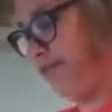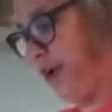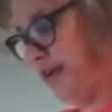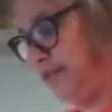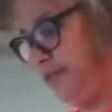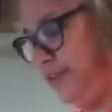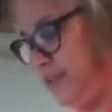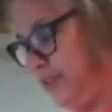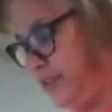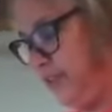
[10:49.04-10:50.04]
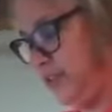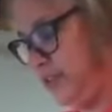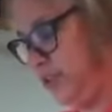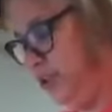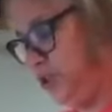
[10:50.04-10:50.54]
different activities and things
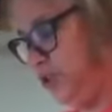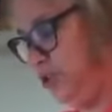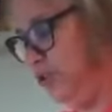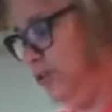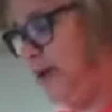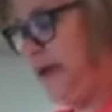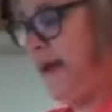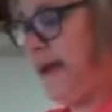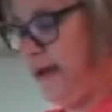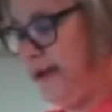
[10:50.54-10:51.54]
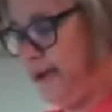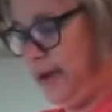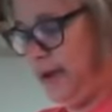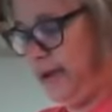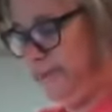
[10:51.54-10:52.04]
that you can do, and
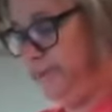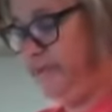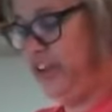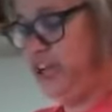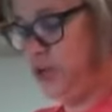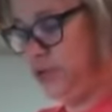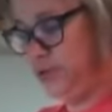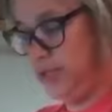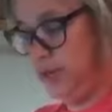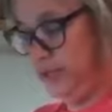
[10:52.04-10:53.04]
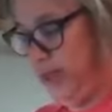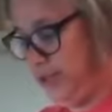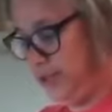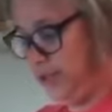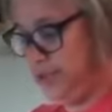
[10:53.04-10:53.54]
videos and all
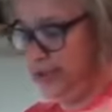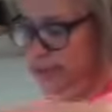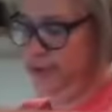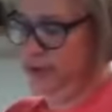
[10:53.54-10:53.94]
that good stuff